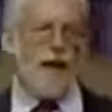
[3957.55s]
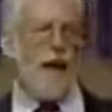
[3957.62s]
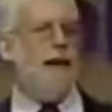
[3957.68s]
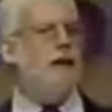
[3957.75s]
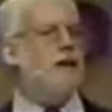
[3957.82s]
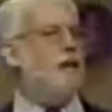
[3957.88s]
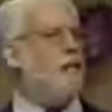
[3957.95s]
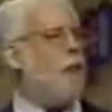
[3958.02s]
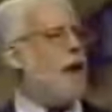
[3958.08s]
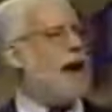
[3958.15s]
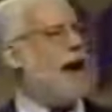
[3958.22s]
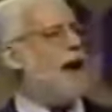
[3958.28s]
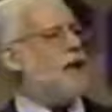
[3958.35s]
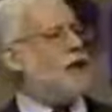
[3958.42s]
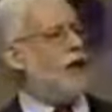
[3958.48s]
Now, here's
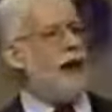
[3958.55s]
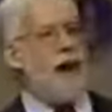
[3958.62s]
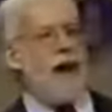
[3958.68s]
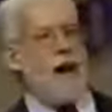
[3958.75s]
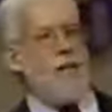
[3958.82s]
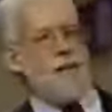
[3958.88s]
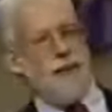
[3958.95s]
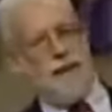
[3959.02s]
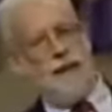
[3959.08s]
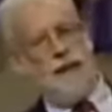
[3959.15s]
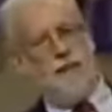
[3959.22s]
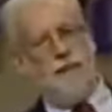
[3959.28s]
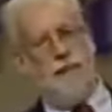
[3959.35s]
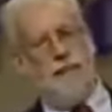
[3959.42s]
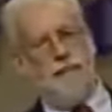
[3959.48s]
what actually happened.
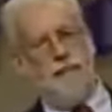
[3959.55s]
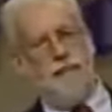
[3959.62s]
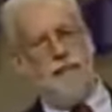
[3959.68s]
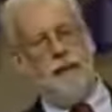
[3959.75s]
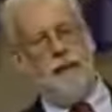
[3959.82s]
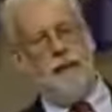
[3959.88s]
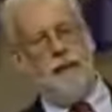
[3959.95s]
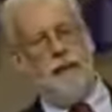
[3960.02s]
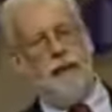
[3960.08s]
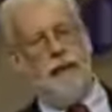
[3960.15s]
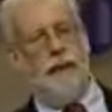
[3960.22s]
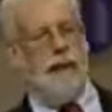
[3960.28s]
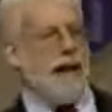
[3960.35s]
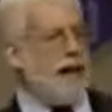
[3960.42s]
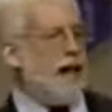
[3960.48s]

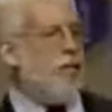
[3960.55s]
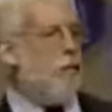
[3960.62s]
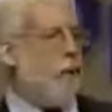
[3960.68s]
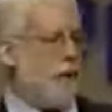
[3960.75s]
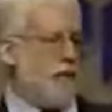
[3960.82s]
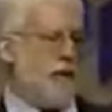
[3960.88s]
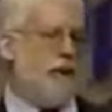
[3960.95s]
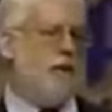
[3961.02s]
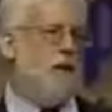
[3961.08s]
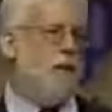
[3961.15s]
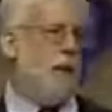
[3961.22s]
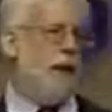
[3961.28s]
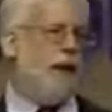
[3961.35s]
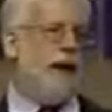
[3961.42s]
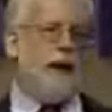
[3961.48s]
The eight women
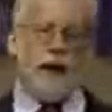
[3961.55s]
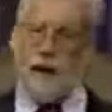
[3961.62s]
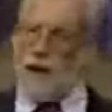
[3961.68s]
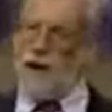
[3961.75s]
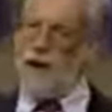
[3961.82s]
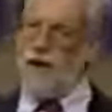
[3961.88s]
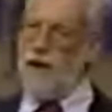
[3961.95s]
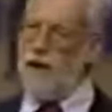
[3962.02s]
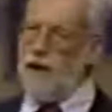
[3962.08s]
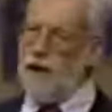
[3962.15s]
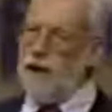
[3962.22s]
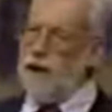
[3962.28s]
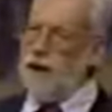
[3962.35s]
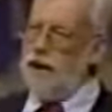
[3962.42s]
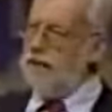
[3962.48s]
who were killed,
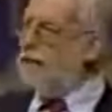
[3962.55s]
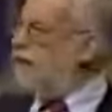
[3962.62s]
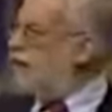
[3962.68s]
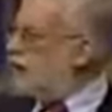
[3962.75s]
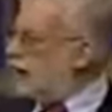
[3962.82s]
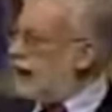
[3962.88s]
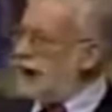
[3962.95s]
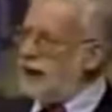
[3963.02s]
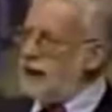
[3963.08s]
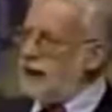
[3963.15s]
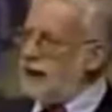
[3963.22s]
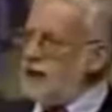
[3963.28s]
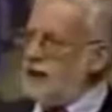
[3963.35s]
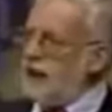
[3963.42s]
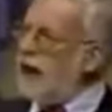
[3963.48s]
if you study
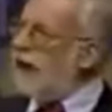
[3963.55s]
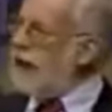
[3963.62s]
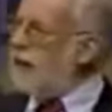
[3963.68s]
this,